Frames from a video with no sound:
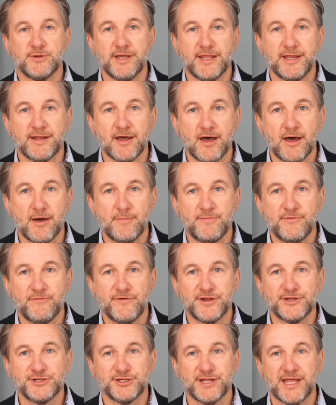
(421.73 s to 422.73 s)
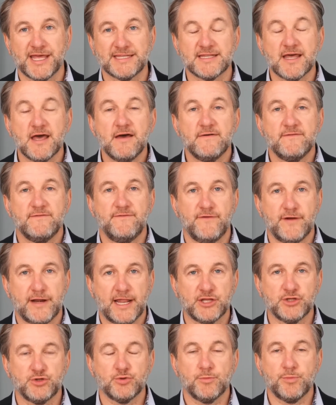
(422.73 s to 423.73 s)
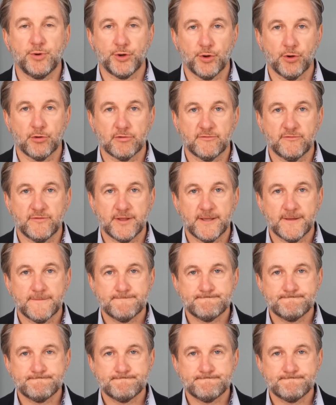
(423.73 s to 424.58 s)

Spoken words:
it in our profession as financial pornography.